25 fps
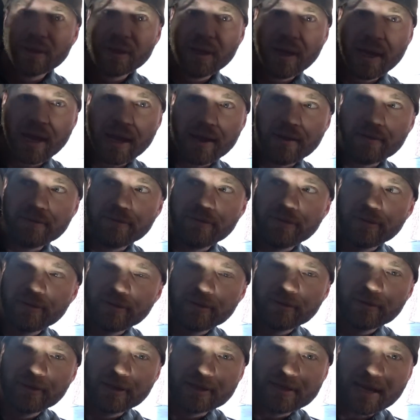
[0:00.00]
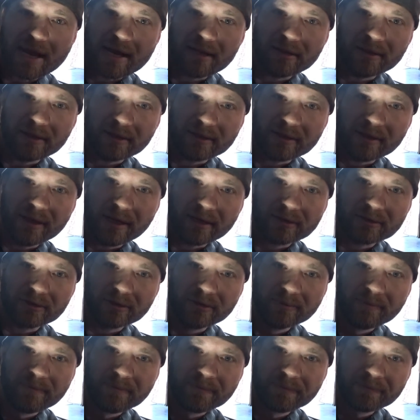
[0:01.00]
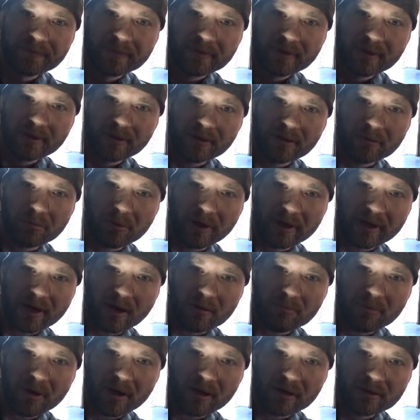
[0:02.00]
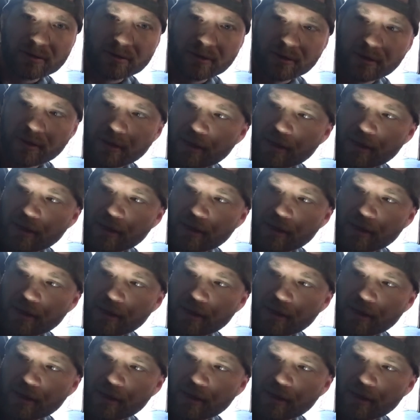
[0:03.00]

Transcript: I have the data link connector, the breakout box,